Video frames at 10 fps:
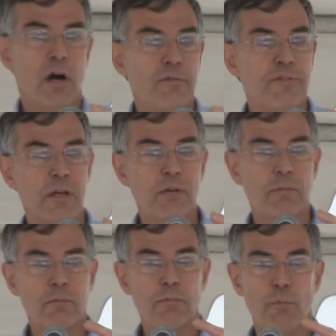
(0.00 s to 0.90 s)
of the
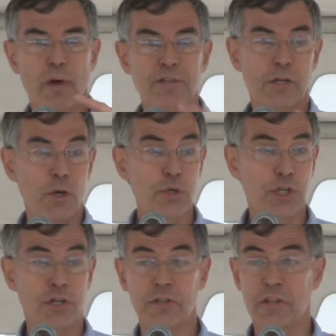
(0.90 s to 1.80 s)

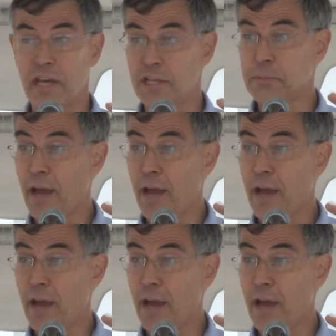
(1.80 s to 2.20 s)
resolution that has